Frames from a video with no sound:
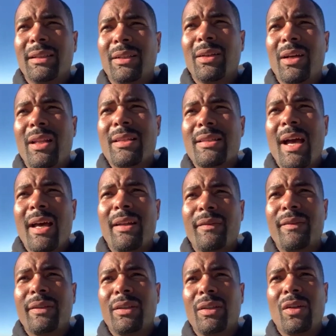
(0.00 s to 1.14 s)
You know, the other side of
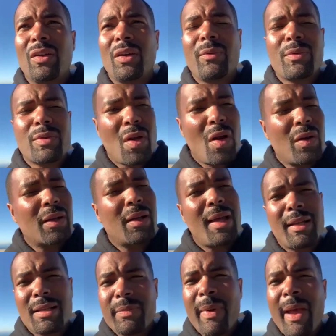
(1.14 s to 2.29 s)
it, you know, he was talking a
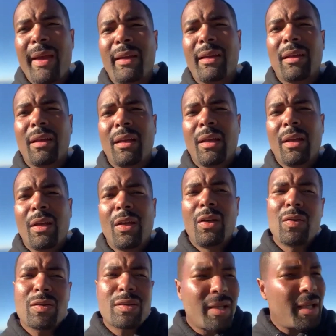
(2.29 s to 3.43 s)
lot of smack, you
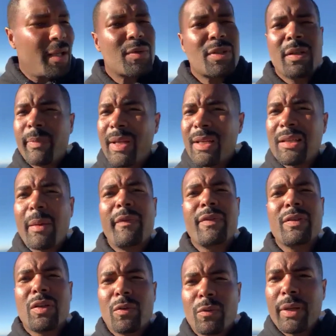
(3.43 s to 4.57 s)
know, saying he was in the best shape of
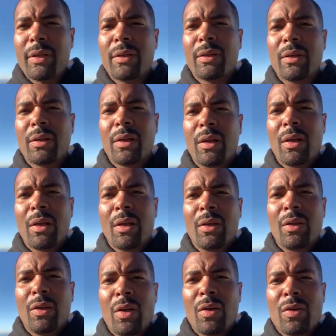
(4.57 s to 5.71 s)
his career.
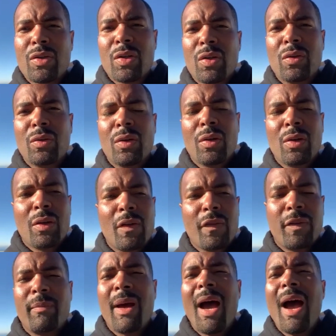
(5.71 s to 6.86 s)
You know, so
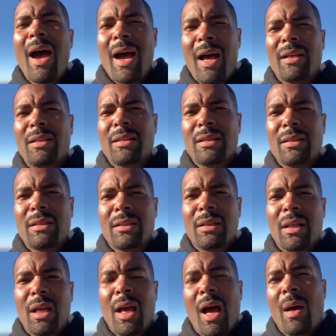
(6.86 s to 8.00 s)
from my eyes,
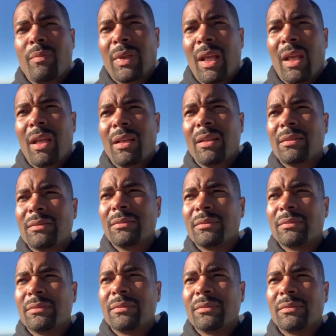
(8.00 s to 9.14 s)
I'm thinking
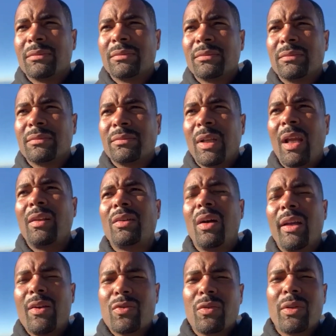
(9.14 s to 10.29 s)
he
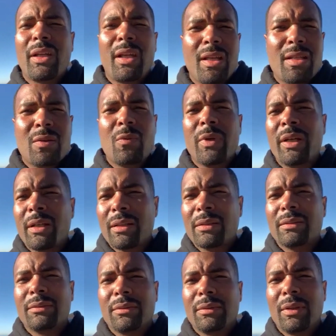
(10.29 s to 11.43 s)
thought he was going to get an easy win,
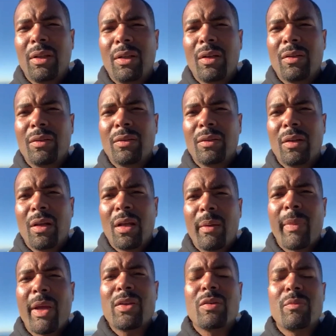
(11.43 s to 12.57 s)
you know,
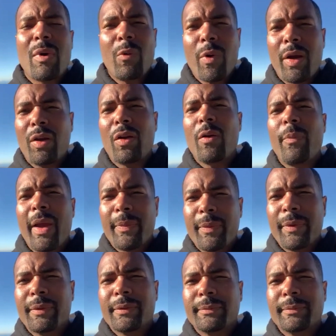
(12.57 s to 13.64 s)
based on my record on paper.